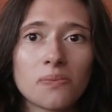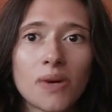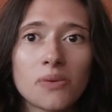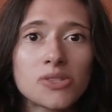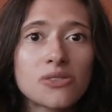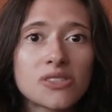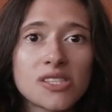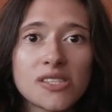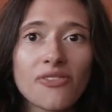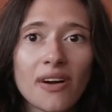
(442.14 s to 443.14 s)
it was
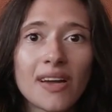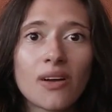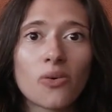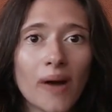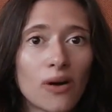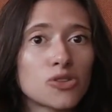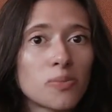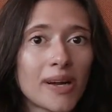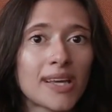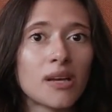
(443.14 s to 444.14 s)
just a very
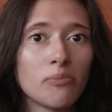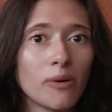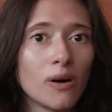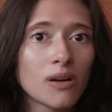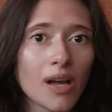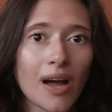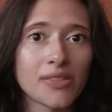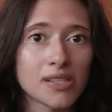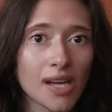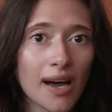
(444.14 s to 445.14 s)
groundbreaking book
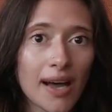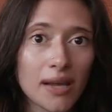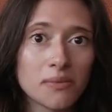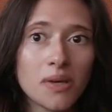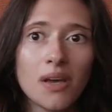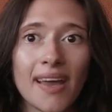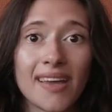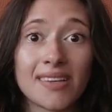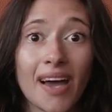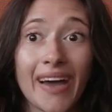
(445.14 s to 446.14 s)
at the time.
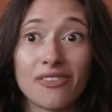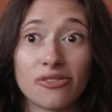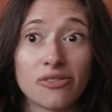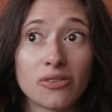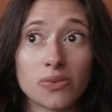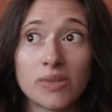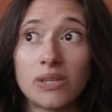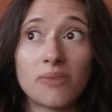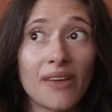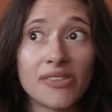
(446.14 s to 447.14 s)
And I've
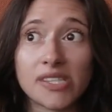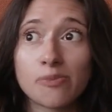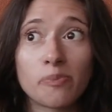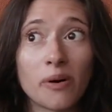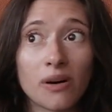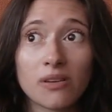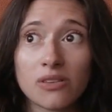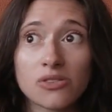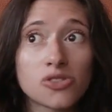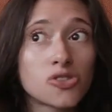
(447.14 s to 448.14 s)
reread this
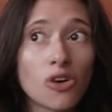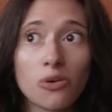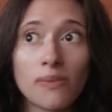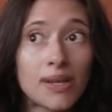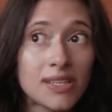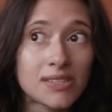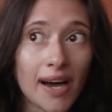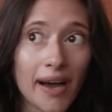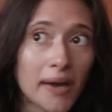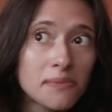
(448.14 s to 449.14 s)
book so many
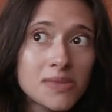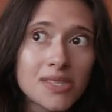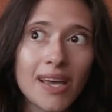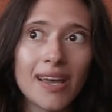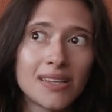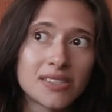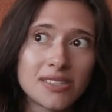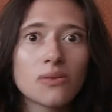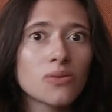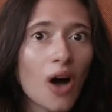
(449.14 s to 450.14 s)
times and
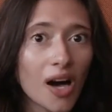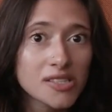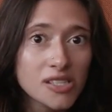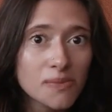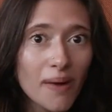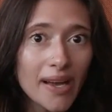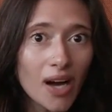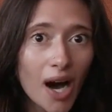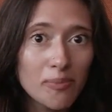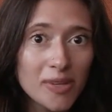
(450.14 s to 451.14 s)
lost my
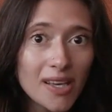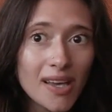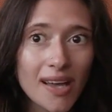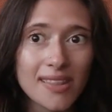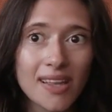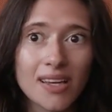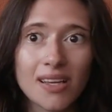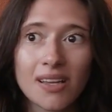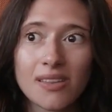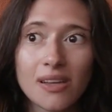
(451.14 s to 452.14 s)
copy, I
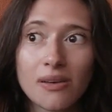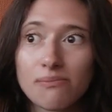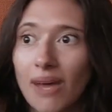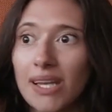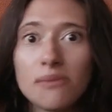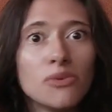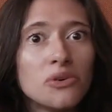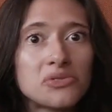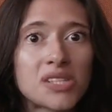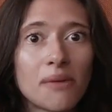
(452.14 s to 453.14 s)
think, in the many
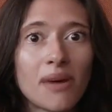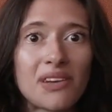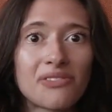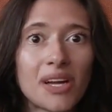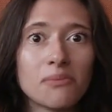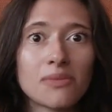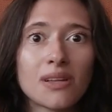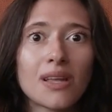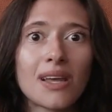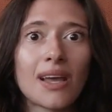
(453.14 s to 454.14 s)
moves that my
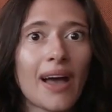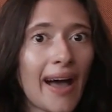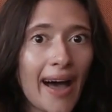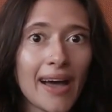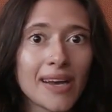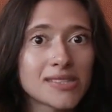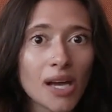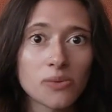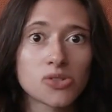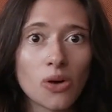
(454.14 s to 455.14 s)
family had as
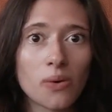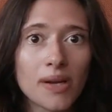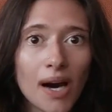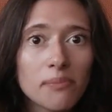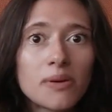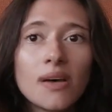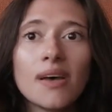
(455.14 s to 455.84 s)
I was growing up.